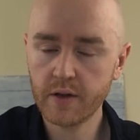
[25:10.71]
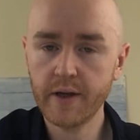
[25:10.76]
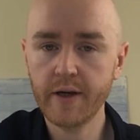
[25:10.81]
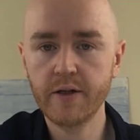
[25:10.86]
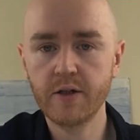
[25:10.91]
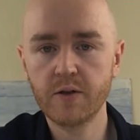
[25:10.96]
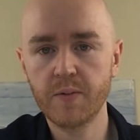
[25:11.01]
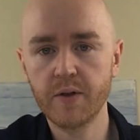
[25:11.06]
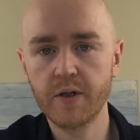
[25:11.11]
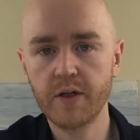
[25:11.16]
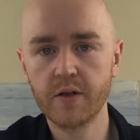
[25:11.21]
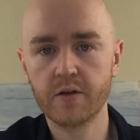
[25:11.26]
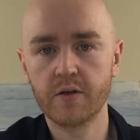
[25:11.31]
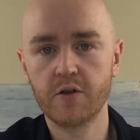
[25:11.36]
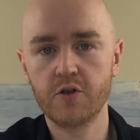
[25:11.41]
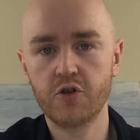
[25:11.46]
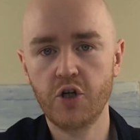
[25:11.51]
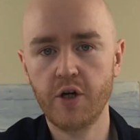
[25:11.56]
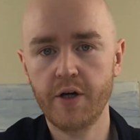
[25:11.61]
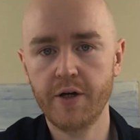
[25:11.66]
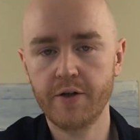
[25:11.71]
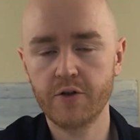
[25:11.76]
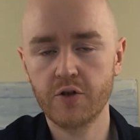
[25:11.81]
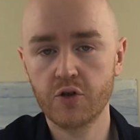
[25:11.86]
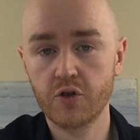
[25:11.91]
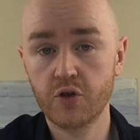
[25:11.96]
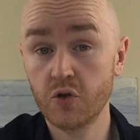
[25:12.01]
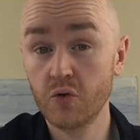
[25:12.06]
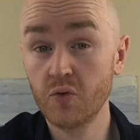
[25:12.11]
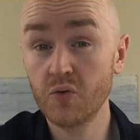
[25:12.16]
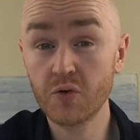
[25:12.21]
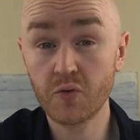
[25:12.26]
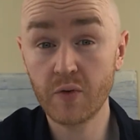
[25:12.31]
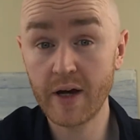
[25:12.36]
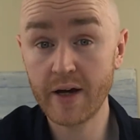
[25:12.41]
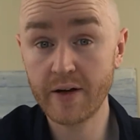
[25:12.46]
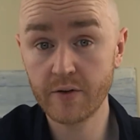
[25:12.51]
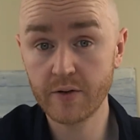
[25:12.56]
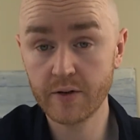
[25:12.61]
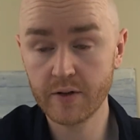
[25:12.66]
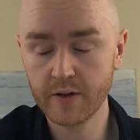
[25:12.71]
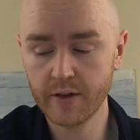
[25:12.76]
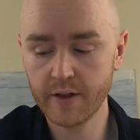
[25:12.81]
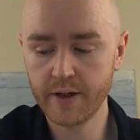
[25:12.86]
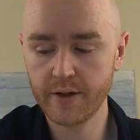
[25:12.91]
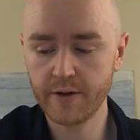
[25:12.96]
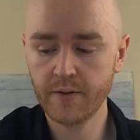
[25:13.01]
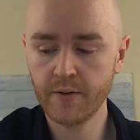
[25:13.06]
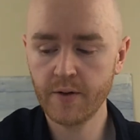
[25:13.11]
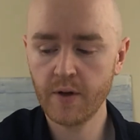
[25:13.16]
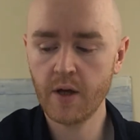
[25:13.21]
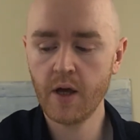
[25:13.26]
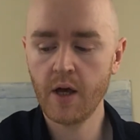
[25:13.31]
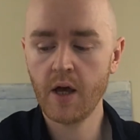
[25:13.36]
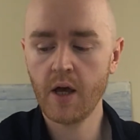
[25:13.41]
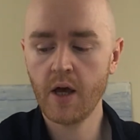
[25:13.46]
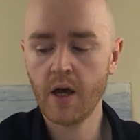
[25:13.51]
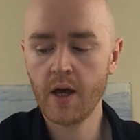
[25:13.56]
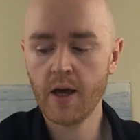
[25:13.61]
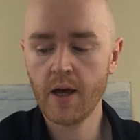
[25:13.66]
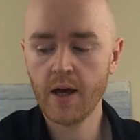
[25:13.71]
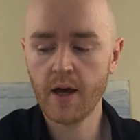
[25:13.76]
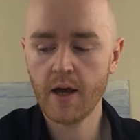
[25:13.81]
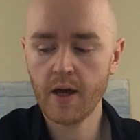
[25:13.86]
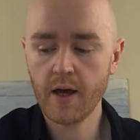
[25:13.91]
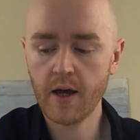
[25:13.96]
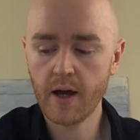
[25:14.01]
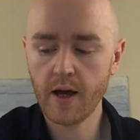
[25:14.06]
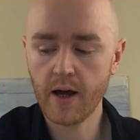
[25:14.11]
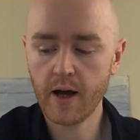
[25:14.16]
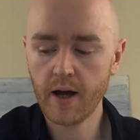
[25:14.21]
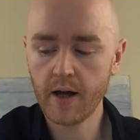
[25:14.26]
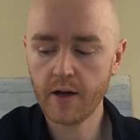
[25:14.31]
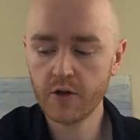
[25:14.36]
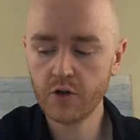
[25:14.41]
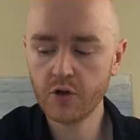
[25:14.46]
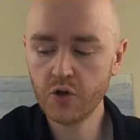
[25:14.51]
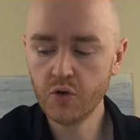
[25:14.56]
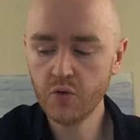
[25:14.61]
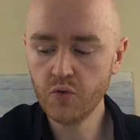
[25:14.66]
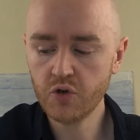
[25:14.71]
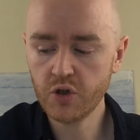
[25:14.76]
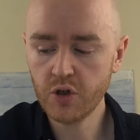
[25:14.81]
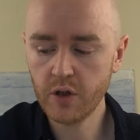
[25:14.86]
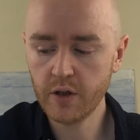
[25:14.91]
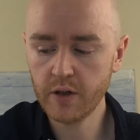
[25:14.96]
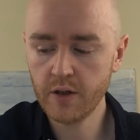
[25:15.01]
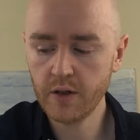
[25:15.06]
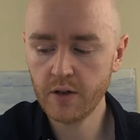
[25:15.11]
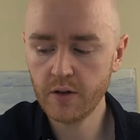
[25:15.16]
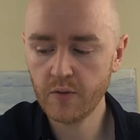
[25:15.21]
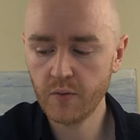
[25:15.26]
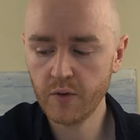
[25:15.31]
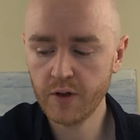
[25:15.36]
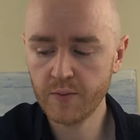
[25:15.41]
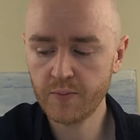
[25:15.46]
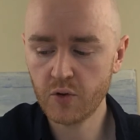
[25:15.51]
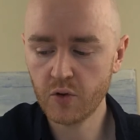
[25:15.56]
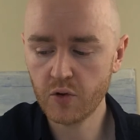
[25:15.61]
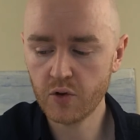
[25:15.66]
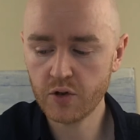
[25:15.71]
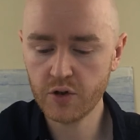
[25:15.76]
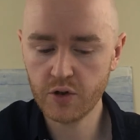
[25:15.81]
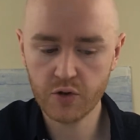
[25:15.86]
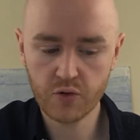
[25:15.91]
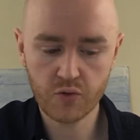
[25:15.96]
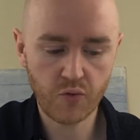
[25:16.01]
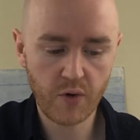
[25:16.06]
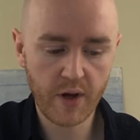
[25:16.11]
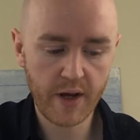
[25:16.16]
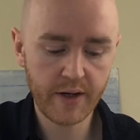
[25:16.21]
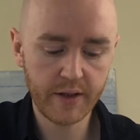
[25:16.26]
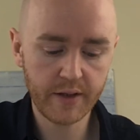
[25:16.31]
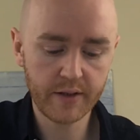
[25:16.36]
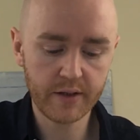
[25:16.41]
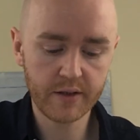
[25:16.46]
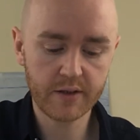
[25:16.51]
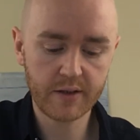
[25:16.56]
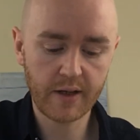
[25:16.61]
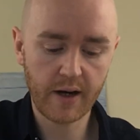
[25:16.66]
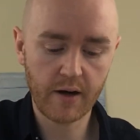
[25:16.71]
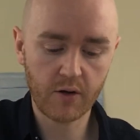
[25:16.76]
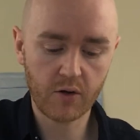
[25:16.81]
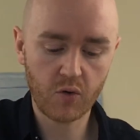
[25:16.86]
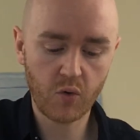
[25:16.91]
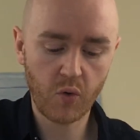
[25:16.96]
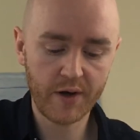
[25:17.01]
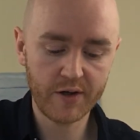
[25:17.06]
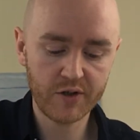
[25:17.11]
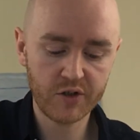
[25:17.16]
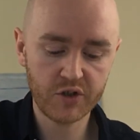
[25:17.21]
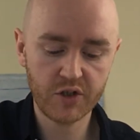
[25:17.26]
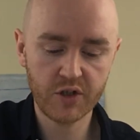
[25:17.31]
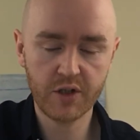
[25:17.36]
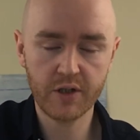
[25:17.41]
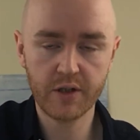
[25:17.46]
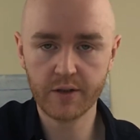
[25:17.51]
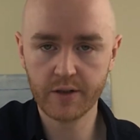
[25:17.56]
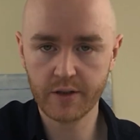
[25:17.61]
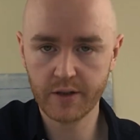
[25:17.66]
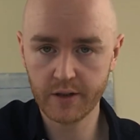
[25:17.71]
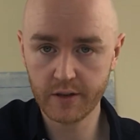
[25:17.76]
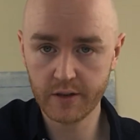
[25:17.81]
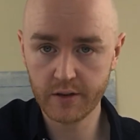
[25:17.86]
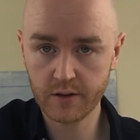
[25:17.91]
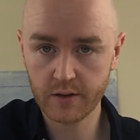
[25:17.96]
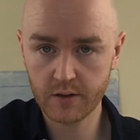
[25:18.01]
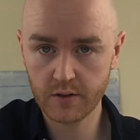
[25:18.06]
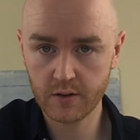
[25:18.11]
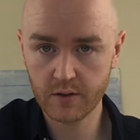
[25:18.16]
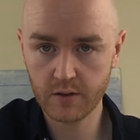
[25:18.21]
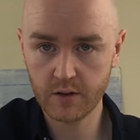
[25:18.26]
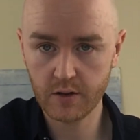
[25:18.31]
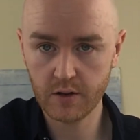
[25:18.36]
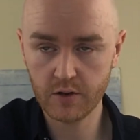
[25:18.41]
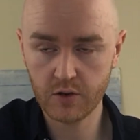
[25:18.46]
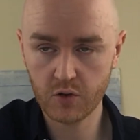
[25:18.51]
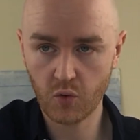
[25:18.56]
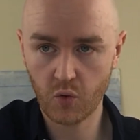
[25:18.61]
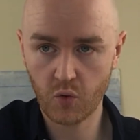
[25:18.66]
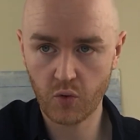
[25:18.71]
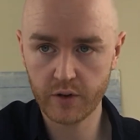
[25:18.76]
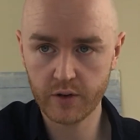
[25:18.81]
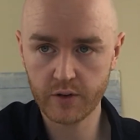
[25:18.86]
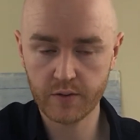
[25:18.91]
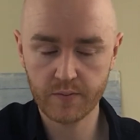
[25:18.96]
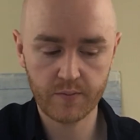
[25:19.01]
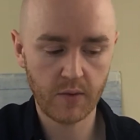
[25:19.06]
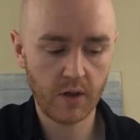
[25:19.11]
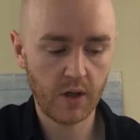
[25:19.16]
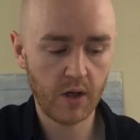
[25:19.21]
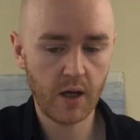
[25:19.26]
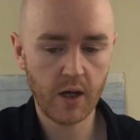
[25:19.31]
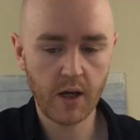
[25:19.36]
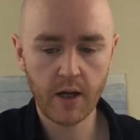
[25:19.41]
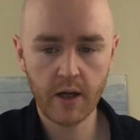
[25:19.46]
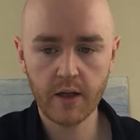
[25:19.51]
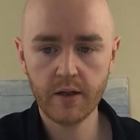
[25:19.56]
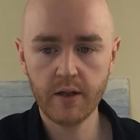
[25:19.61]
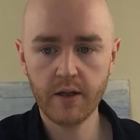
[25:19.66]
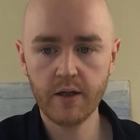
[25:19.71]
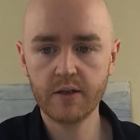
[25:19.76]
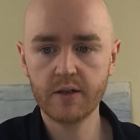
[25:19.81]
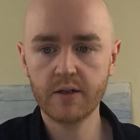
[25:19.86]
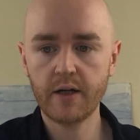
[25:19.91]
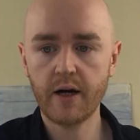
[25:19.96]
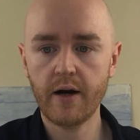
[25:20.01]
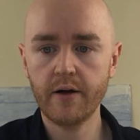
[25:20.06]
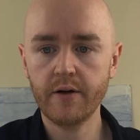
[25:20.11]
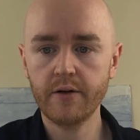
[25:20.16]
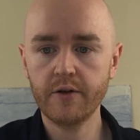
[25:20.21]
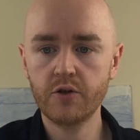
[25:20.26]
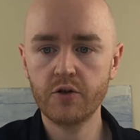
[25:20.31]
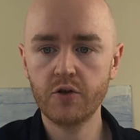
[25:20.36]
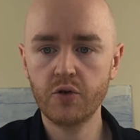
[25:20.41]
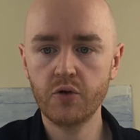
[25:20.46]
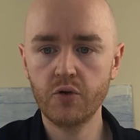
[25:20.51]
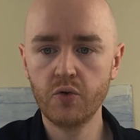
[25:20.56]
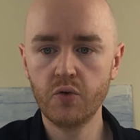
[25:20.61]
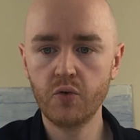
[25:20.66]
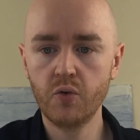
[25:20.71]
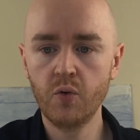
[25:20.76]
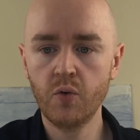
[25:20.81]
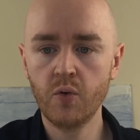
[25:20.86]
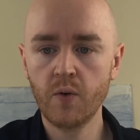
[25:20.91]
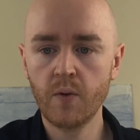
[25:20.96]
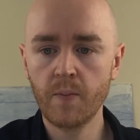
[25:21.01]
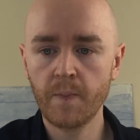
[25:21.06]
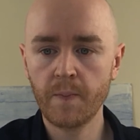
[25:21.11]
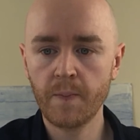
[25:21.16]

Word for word: things begin to change sooner rather than later. Usually, when a person is ready to start questioning these, these stories, they start to